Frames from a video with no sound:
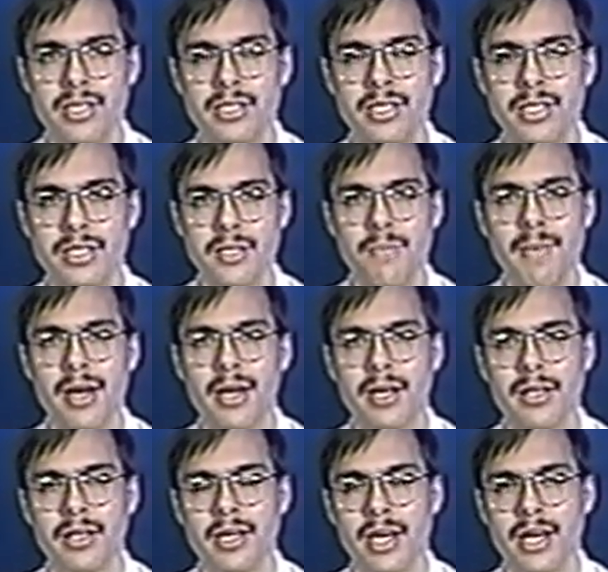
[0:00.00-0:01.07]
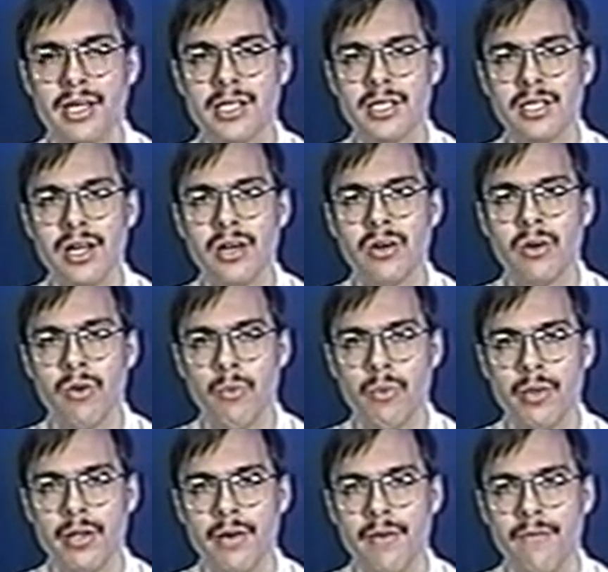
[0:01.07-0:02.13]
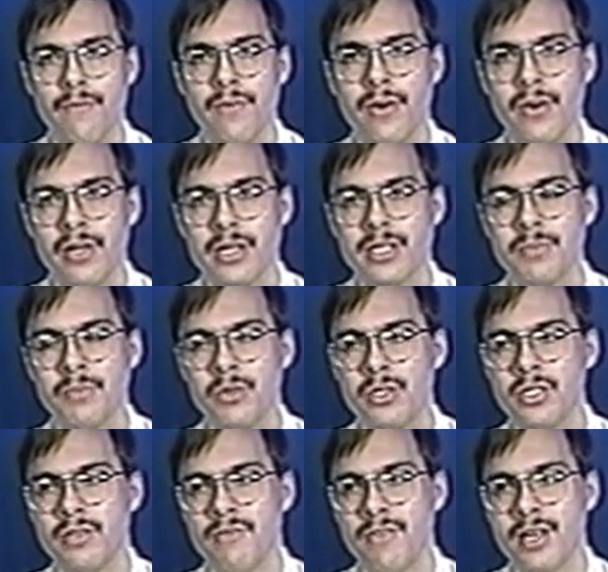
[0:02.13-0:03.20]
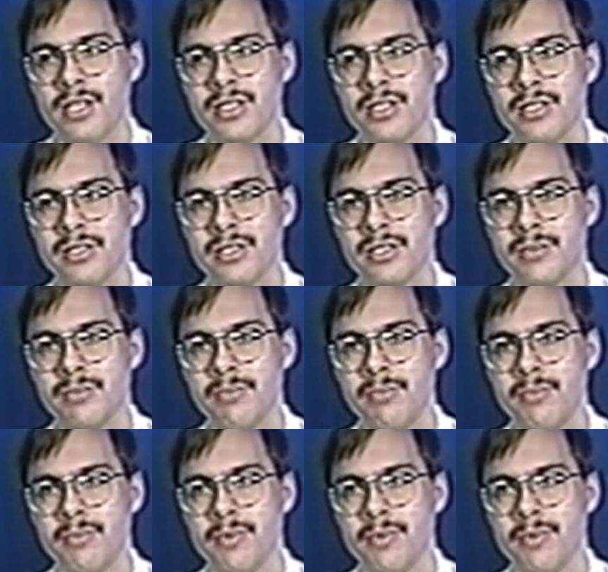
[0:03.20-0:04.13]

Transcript: systematically sunk various merchant vessels,